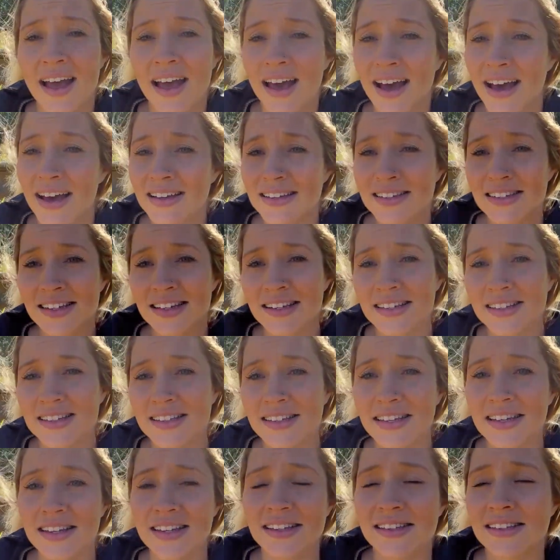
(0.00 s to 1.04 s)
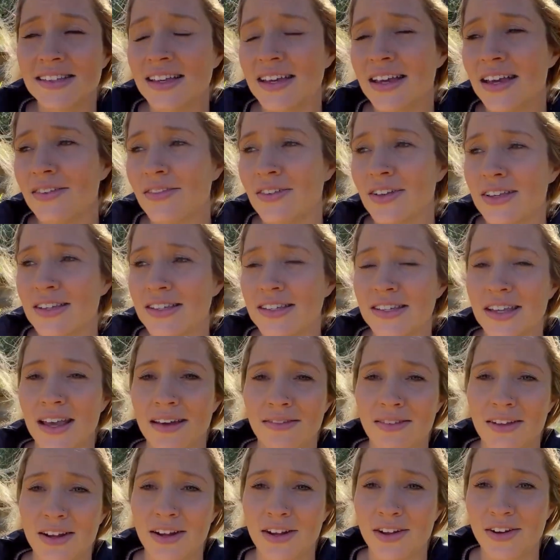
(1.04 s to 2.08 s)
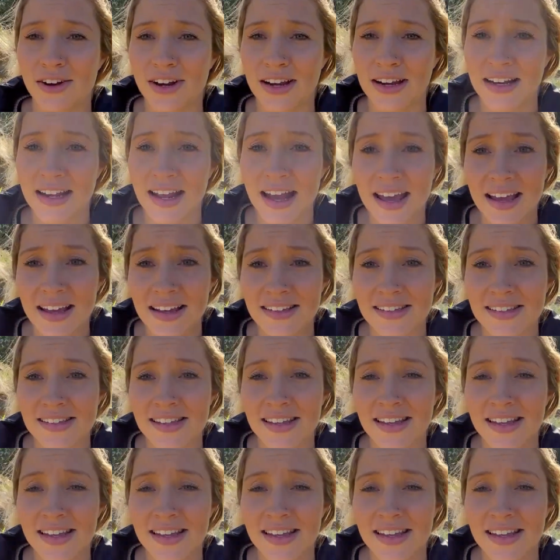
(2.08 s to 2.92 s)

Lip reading: high 60s, even 70-degree days